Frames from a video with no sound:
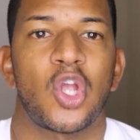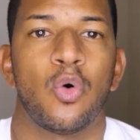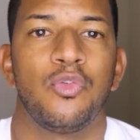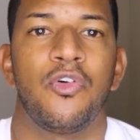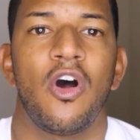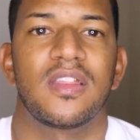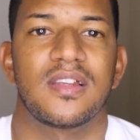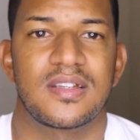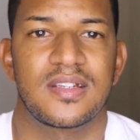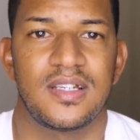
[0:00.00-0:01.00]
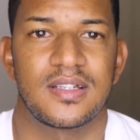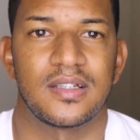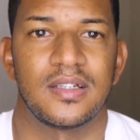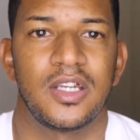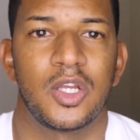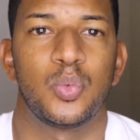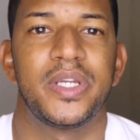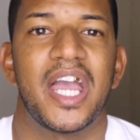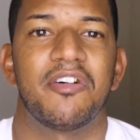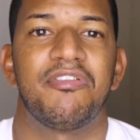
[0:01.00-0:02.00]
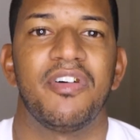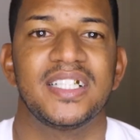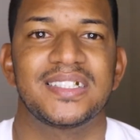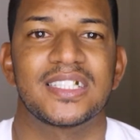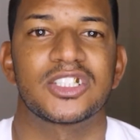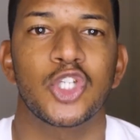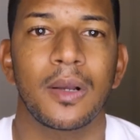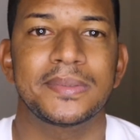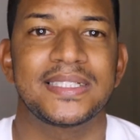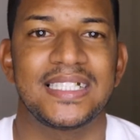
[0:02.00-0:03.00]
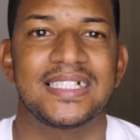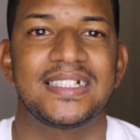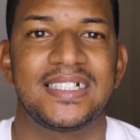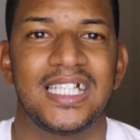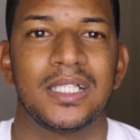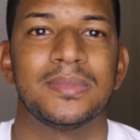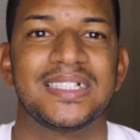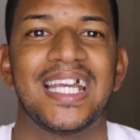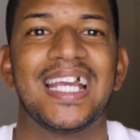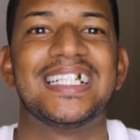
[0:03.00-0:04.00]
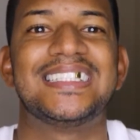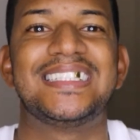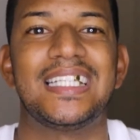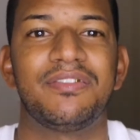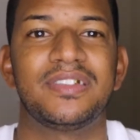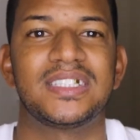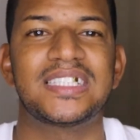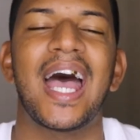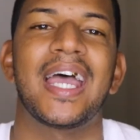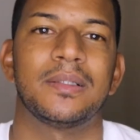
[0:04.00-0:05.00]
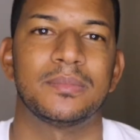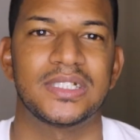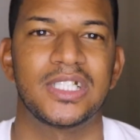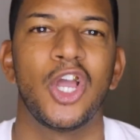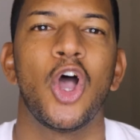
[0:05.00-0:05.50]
So far this season, we have versed the top 6 teams 7 times.